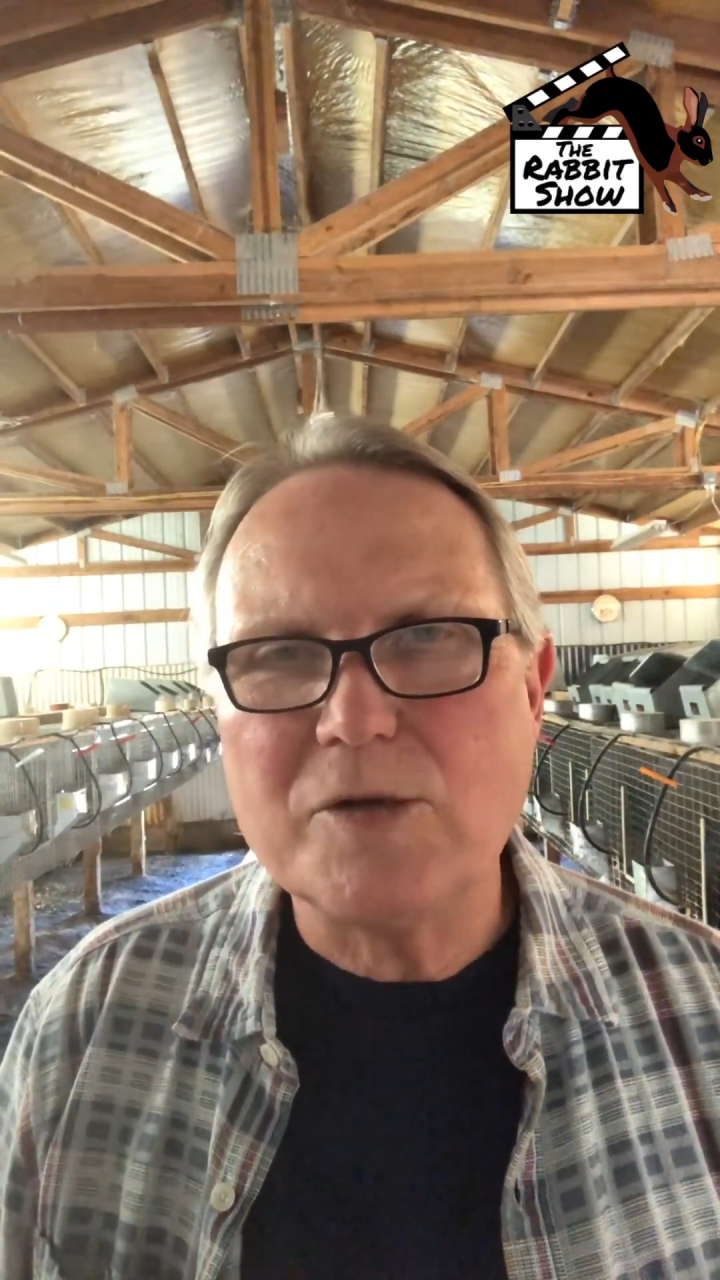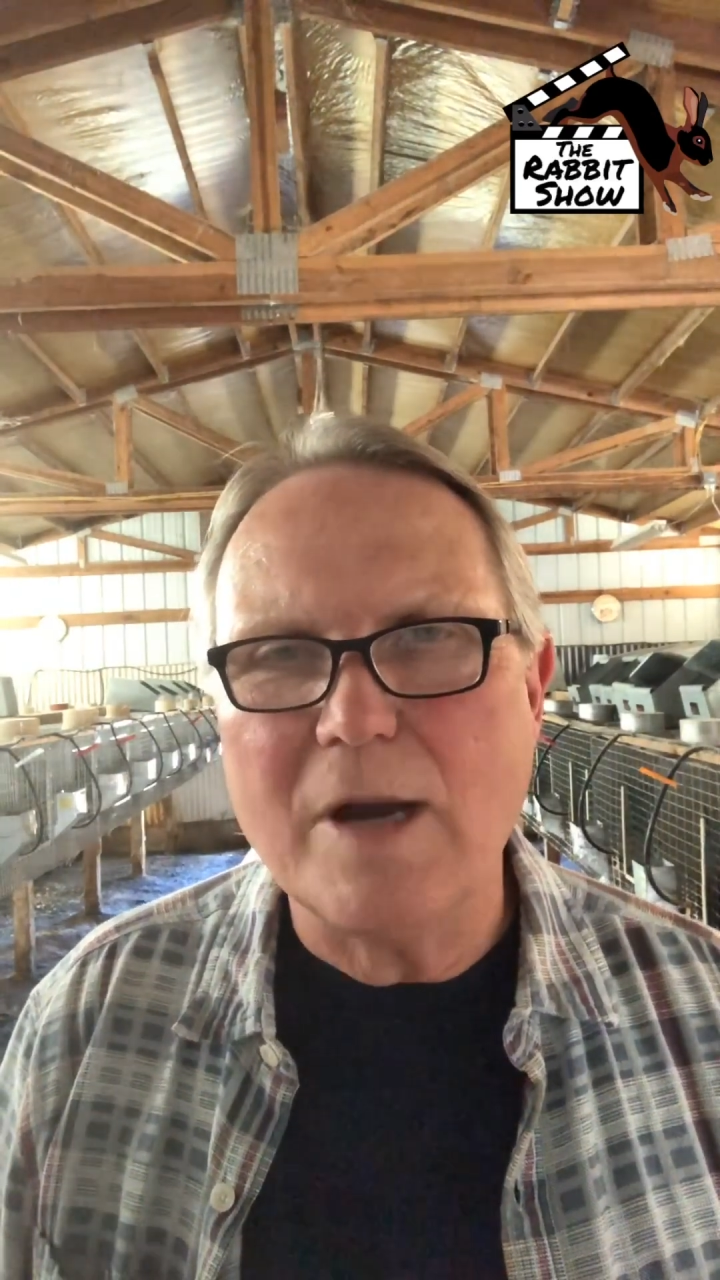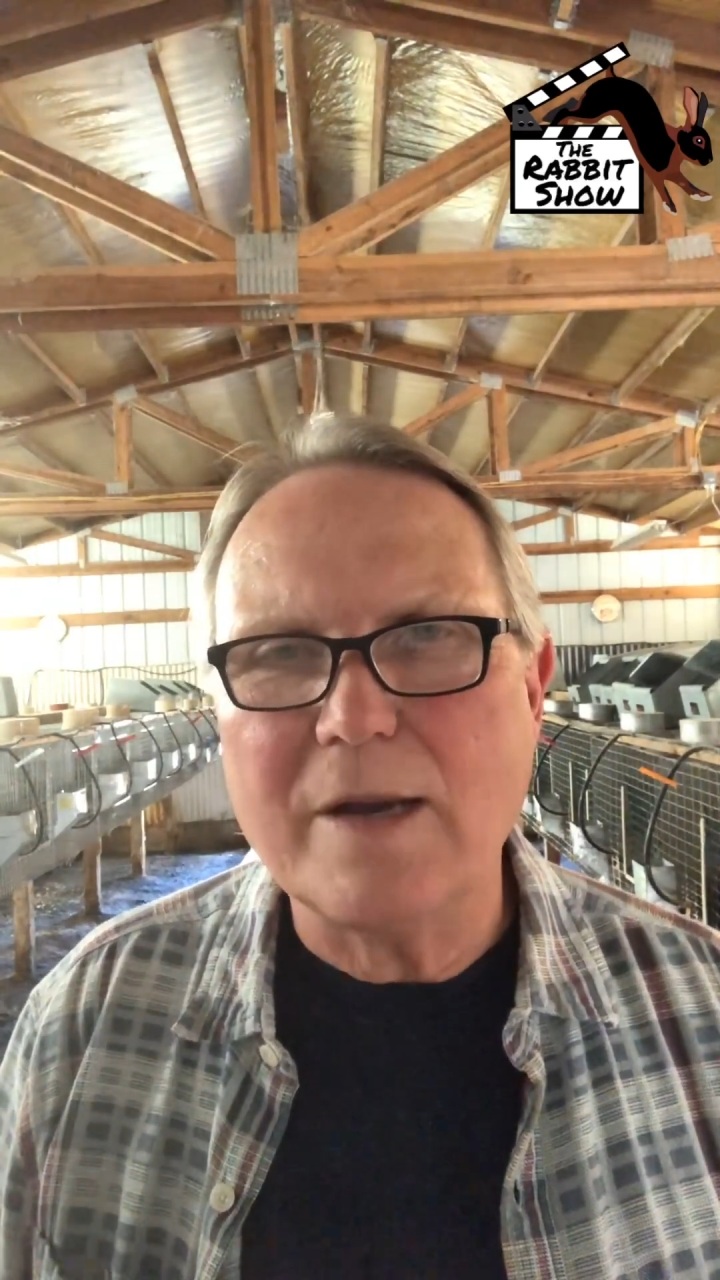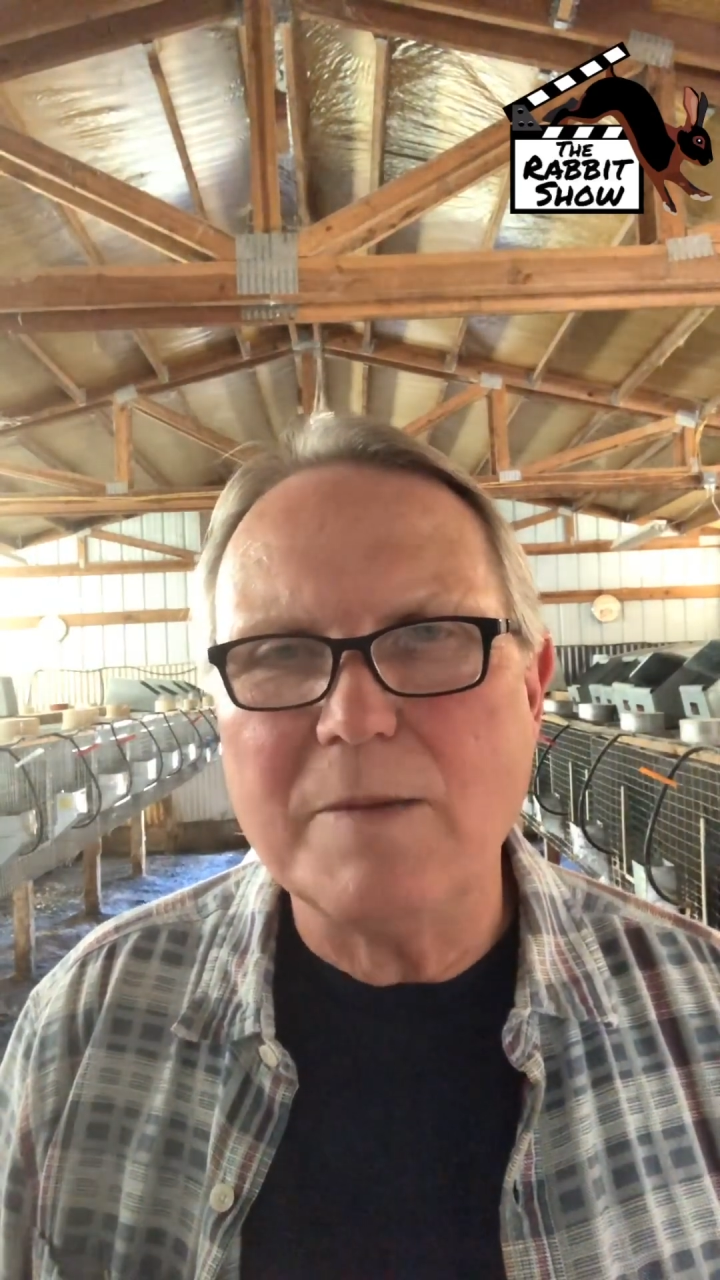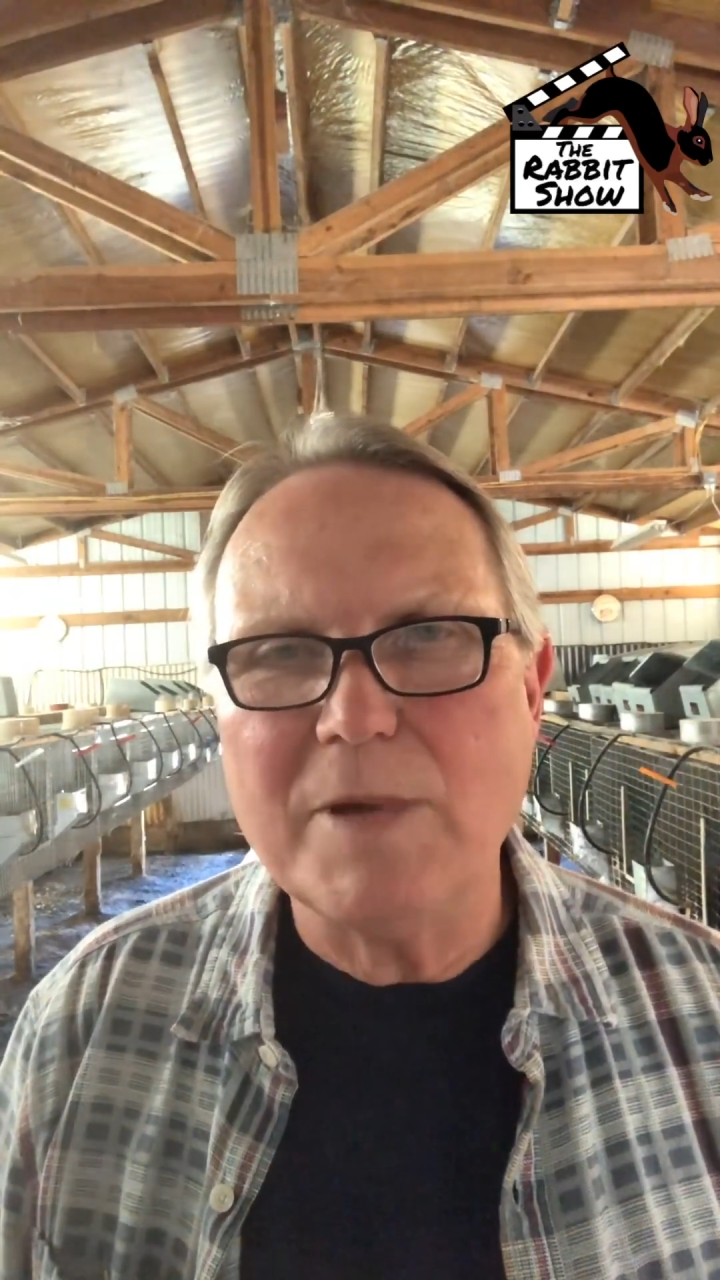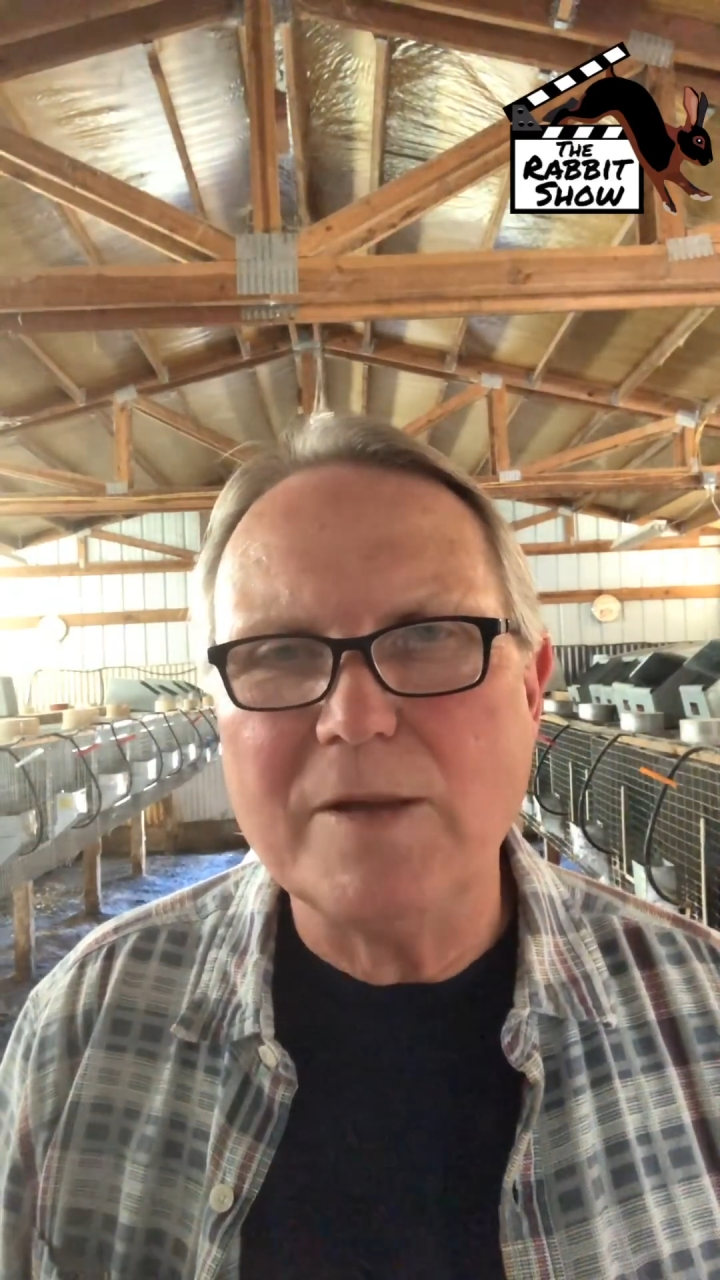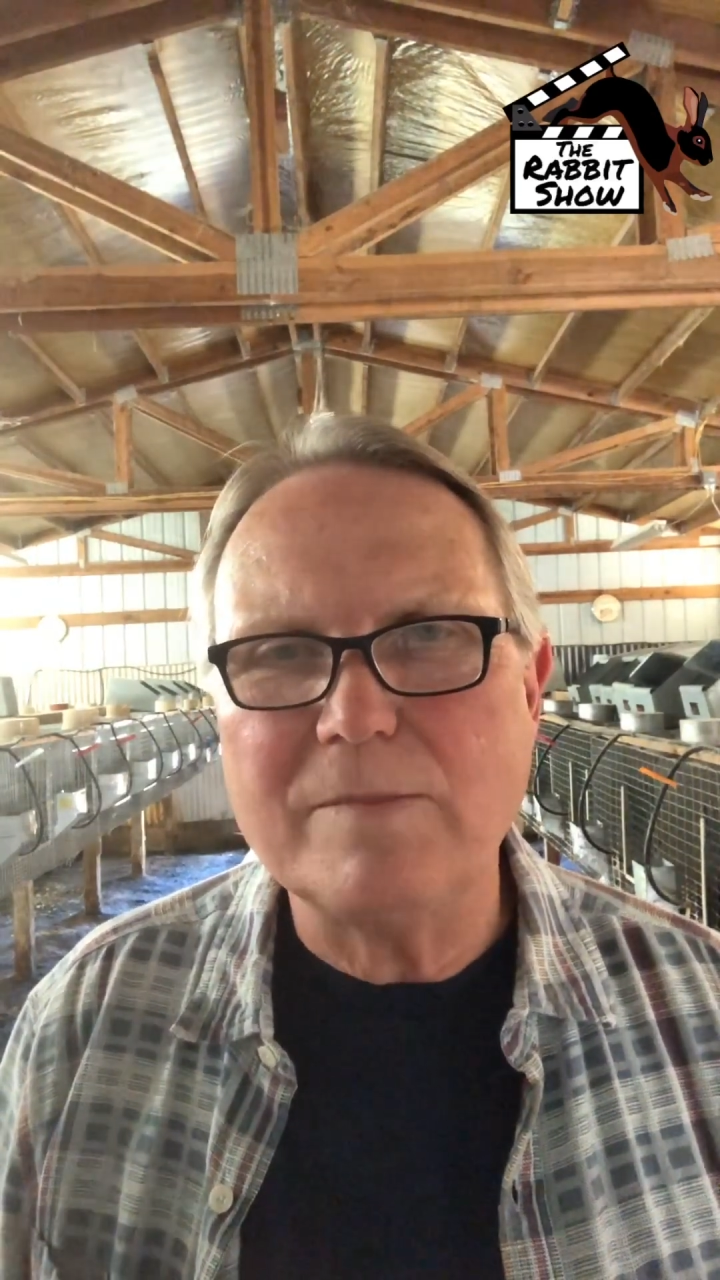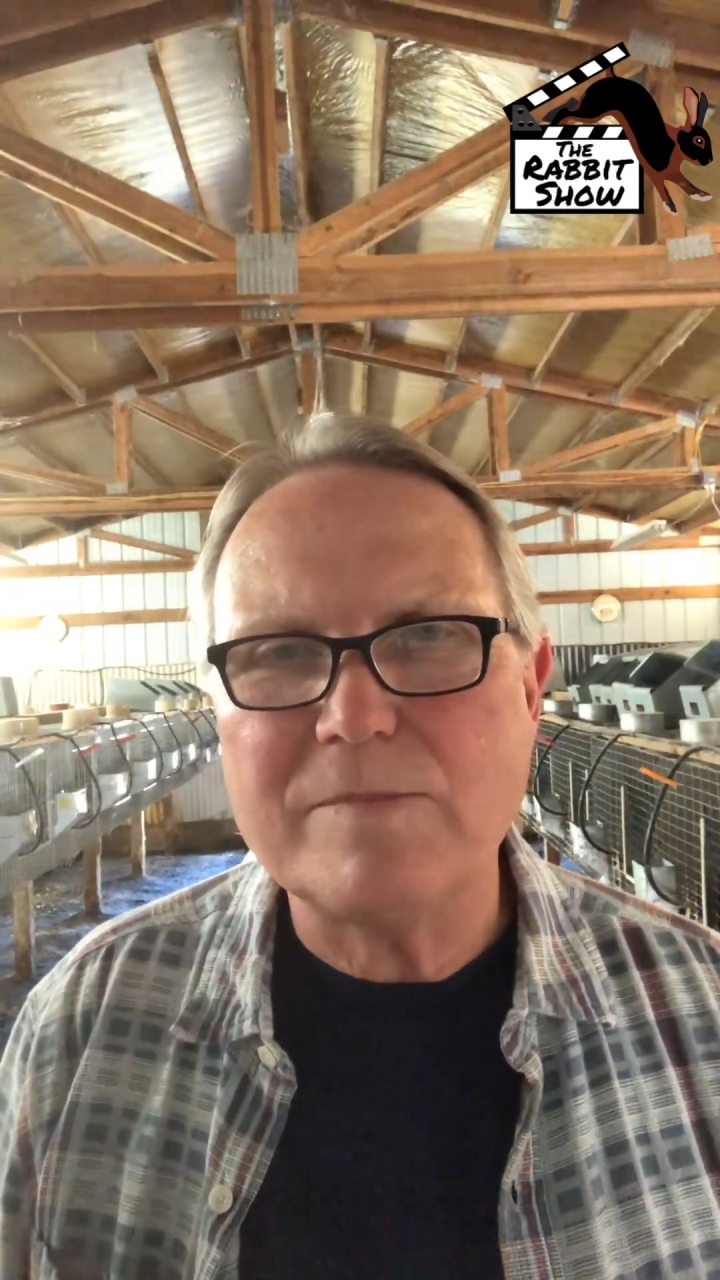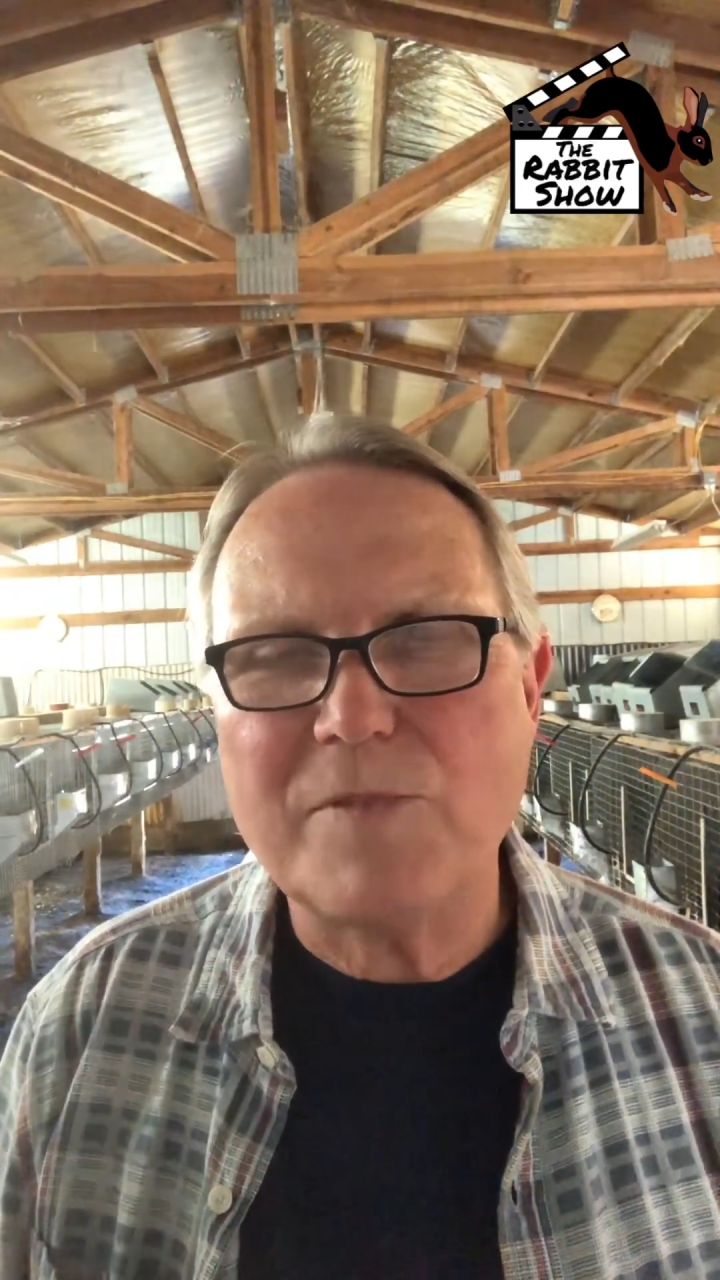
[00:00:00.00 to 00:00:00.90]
talking about